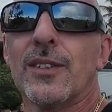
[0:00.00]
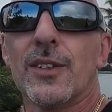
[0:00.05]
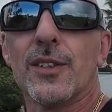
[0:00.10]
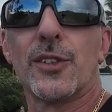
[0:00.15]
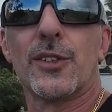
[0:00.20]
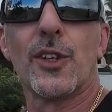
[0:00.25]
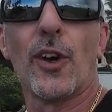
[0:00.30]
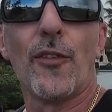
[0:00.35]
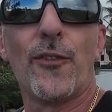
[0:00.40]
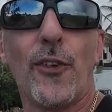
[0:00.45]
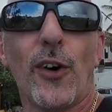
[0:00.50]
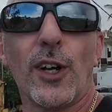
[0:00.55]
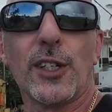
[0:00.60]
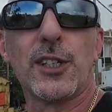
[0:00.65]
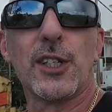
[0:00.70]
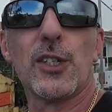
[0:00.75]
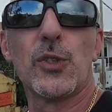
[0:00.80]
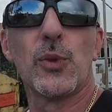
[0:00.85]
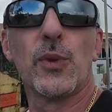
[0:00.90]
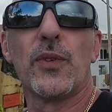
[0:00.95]
So far
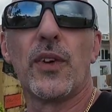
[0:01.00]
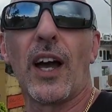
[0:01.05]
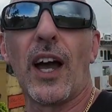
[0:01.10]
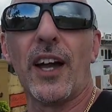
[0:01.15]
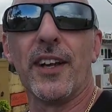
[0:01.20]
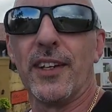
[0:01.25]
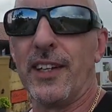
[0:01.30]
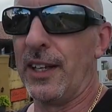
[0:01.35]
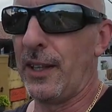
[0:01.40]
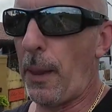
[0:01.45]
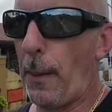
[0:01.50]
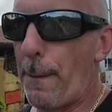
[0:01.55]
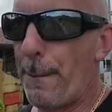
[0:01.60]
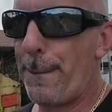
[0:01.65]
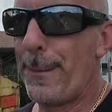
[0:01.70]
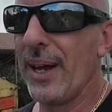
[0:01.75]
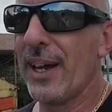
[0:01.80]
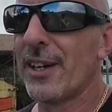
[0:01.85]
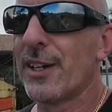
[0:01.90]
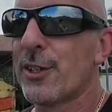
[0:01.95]
since we've gotten here, the
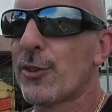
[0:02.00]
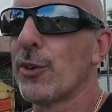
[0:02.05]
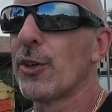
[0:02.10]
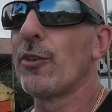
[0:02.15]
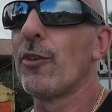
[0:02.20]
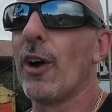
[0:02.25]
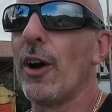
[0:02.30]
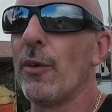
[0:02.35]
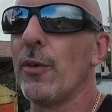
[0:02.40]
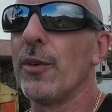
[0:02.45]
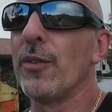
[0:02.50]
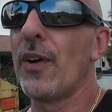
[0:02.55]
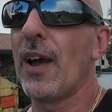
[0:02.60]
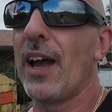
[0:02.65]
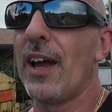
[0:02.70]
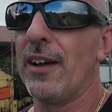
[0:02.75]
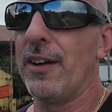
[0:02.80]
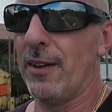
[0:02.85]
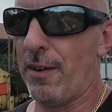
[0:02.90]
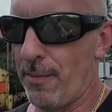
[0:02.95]
biggest regret we've
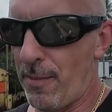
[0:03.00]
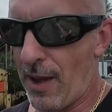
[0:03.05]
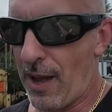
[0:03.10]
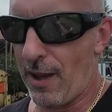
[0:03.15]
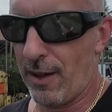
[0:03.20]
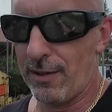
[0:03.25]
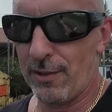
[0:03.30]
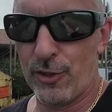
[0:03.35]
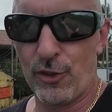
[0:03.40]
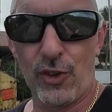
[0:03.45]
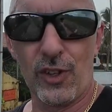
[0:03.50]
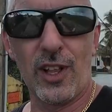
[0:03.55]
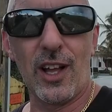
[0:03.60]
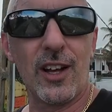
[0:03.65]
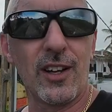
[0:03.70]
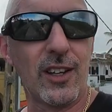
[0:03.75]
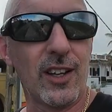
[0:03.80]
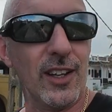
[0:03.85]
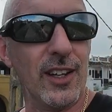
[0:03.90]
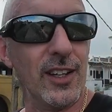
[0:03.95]
had about Sri
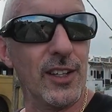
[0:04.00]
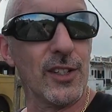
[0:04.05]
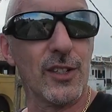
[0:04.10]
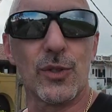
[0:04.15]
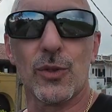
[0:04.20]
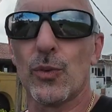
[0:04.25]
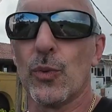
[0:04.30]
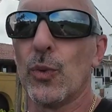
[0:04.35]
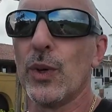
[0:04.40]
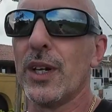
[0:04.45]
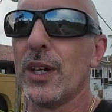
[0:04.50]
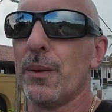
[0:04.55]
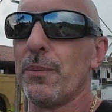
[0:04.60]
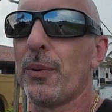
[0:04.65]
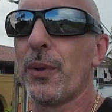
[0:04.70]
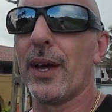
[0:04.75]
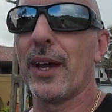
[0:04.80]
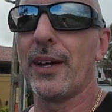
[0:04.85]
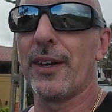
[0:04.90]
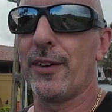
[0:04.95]
Lanka is we didn't
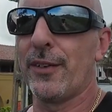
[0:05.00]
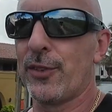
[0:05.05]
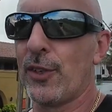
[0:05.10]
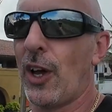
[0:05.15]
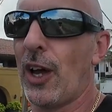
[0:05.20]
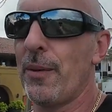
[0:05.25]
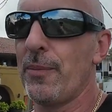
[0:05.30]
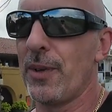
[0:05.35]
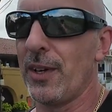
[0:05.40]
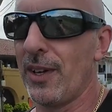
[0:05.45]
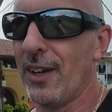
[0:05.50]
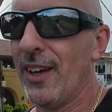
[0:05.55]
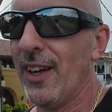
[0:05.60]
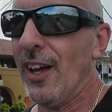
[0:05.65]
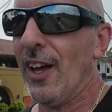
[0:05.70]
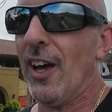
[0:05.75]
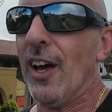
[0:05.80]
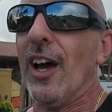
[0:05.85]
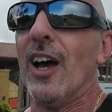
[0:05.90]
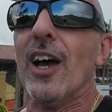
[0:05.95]
plan enough time here.
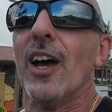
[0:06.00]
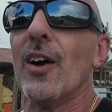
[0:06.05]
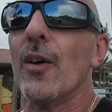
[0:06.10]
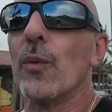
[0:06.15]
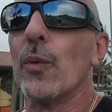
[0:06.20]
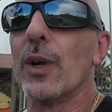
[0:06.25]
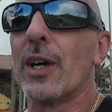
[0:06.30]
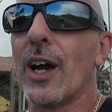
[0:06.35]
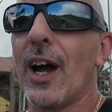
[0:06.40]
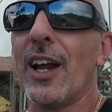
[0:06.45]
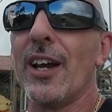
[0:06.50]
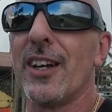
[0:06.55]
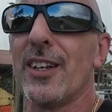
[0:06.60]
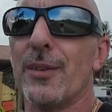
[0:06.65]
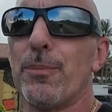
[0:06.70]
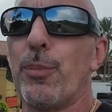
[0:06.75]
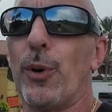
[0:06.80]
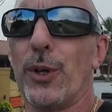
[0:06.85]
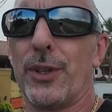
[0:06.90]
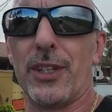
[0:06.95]
We kind
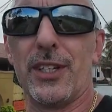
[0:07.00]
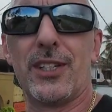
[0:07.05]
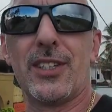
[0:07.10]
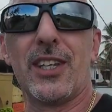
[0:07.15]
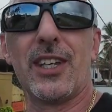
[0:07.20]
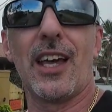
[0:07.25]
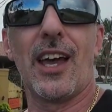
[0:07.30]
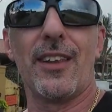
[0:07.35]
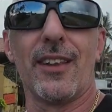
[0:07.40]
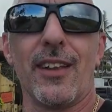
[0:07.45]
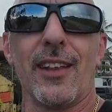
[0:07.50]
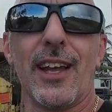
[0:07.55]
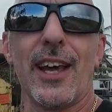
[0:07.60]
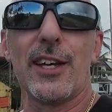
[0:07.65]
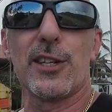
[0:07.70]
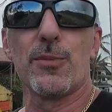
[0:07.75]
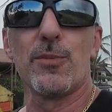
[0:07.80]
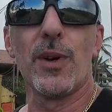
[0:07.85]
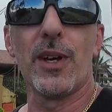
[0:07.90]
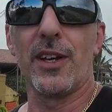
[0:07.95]
of put this together
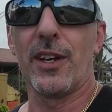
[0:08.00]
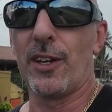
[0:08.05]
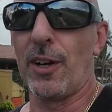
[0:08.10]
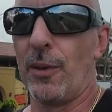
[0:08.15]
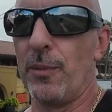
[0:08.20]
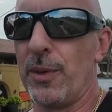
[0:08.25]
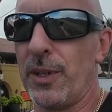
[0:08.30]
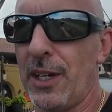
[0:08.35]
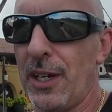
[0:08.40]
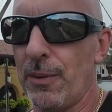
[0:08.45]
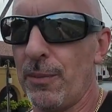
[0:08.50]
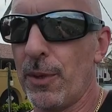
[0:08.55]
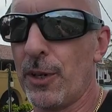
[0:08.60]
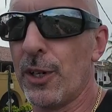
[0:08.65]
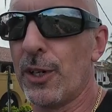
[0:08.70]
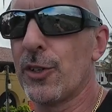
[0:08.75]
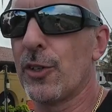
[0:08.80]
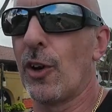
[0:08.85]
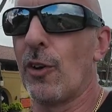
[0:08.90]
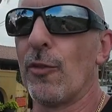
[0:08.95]
last minute coming here
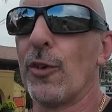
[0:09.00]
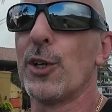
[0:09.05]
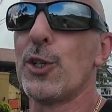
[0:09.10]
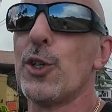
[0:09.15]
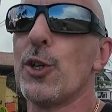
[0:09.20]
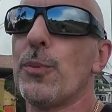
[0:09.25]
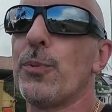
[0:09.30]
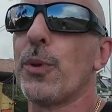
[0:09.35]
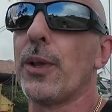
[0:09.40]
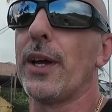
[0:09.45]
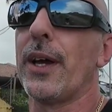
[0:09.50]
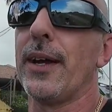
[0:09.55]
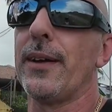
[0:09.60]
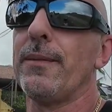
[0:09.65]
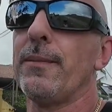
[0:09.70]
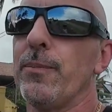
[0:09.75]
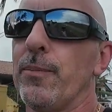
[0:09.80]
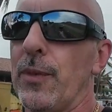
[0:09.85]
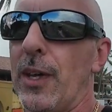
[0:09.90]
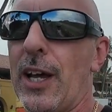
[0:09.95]
because our original
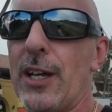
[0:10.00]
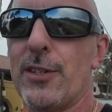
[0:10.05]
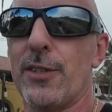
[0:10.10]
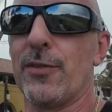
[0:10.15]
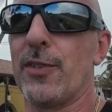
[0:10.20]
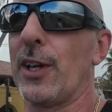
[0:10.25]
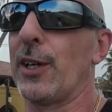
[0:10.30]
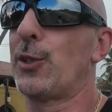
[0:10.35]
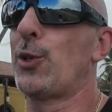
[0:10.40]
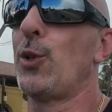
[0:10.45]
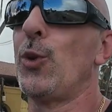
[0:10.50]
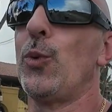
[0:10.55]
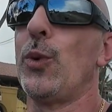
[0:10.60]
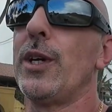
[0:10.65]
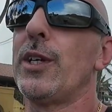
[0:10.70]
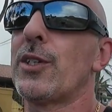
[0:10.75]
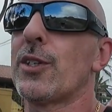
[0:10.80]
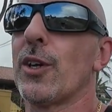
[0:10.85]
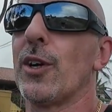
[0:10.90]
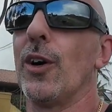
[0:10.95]
plan, as of like 2
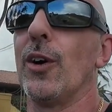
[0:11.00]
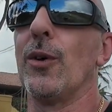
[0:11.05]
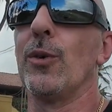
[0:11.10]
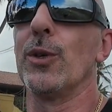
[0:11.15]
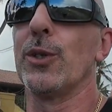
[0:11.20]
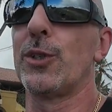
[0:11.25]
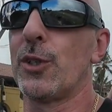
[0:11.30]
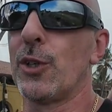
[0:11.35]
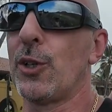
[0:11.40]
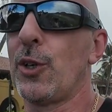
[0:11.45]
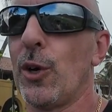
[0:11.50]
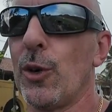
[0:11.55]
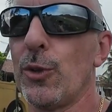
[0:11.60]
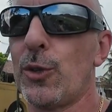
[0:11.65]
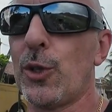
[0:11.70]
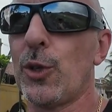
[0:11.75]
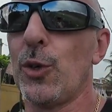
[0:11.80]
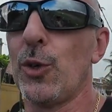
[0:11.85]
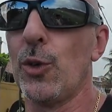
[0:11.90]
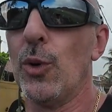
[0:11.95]
weeks ago, was to go
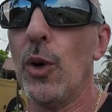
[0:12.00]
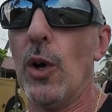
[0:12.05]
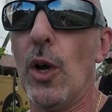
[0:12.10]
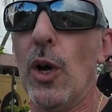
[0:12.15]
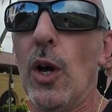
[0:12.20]
to